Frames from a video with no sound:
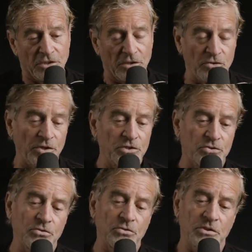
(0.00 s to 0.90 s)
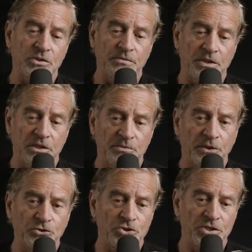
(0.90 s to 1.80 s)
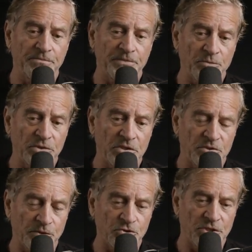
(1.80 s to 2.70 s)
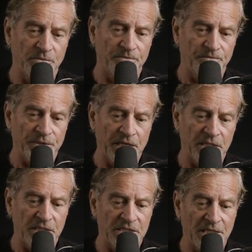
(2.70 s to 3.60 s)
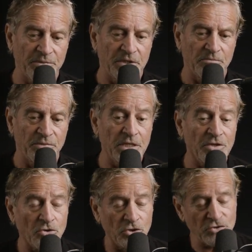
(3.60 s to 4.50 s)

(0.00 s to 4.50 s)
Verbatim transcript: So I agreed to do the uh, sponsorship, and we did the sponsorship. And he said, "But but in the